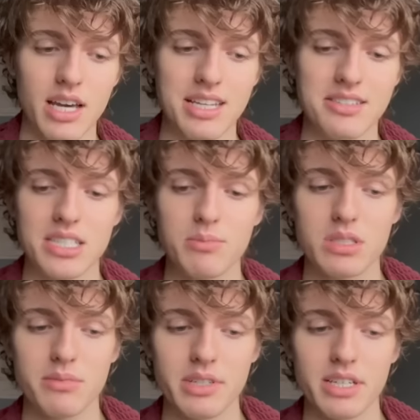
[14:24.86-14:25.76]
It seemed to
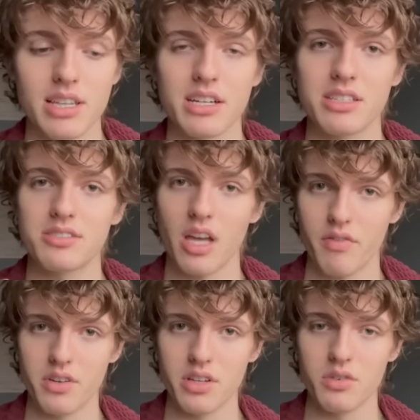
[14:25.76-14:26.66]
me like Stephanie
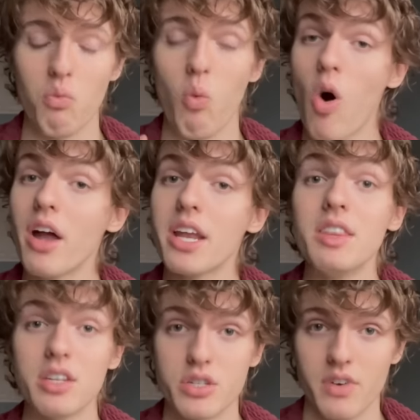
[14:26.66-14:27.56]
wanted
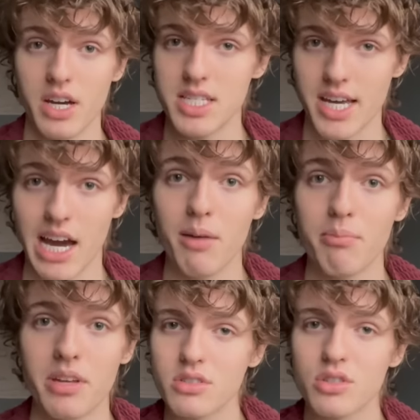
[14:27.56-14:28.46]
this fight to
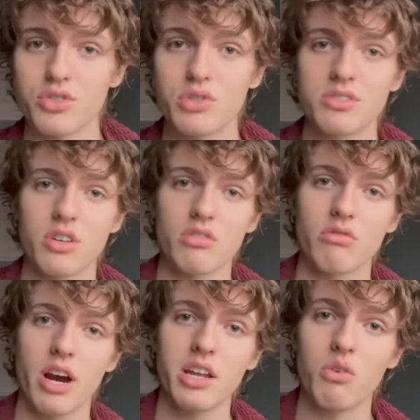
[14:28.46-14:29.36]
happen, so she would start
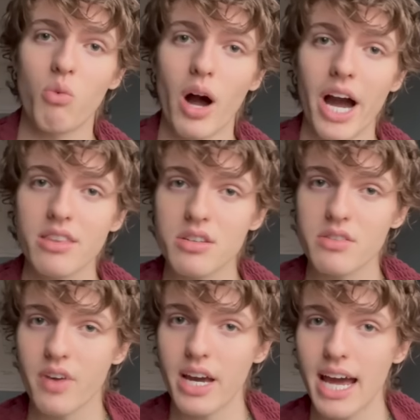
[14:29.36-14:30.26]
writing why this
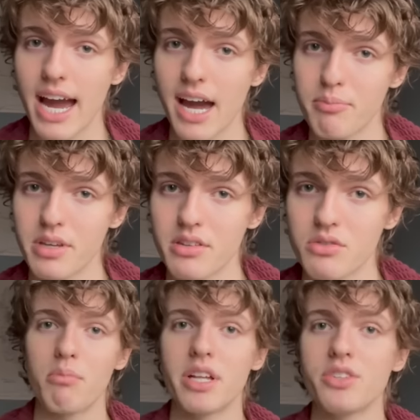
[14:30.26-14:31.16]
fight
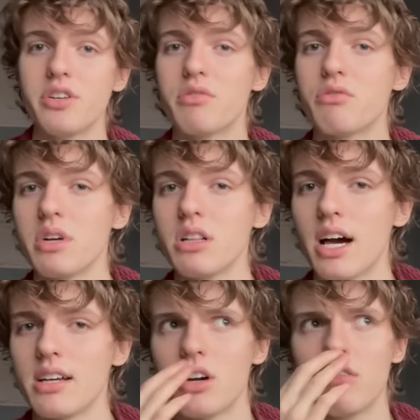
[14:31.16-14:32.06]
happens, but then she would
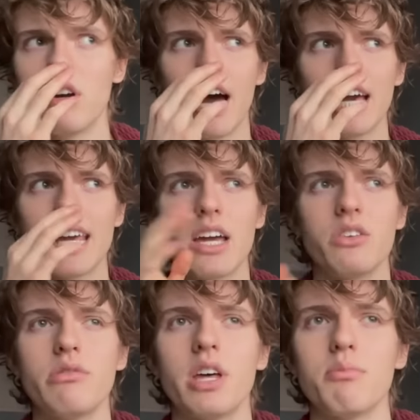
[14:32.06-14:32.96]
realize, oh no, I can't
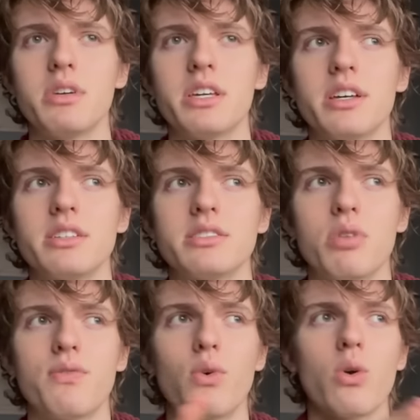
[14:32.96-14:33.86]
do that because
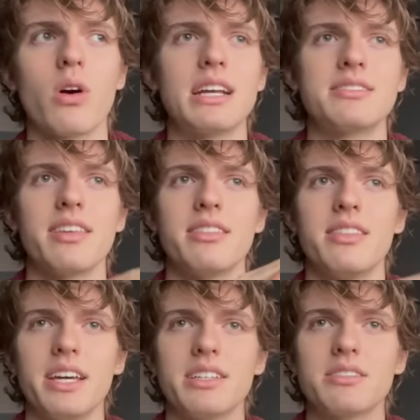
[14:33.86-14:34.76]
before I said
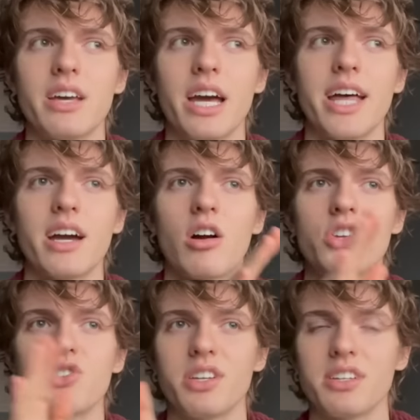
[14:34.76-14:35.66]
this, and that
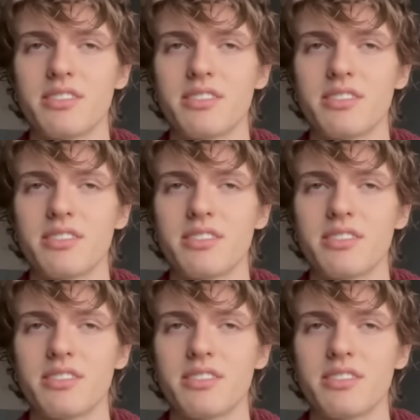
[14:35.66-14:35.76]
contradicts